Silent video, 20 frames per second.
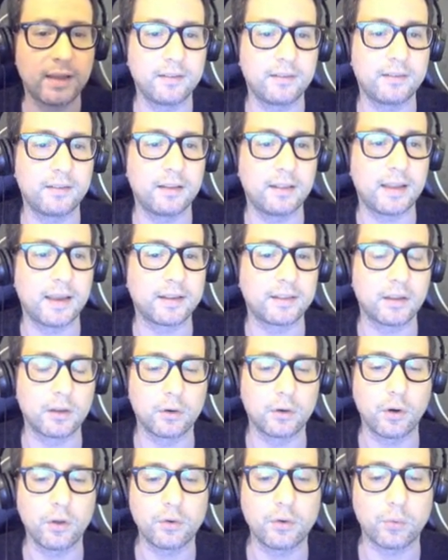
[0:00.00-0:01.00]
select
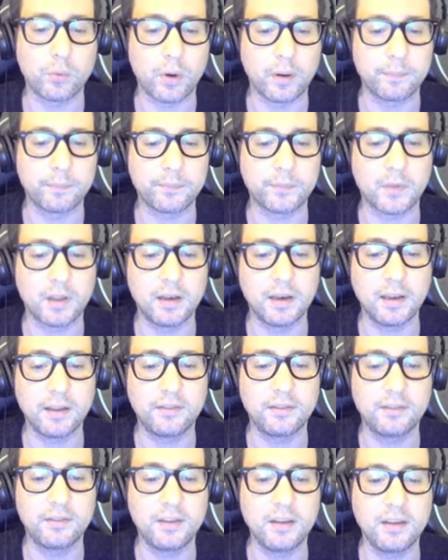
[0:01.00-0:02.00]
another one. Let's
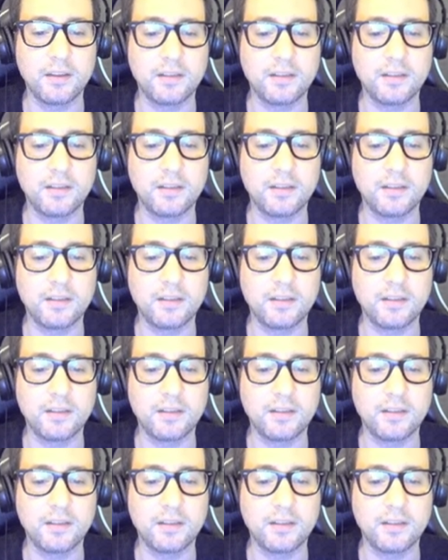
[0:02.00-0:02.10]
see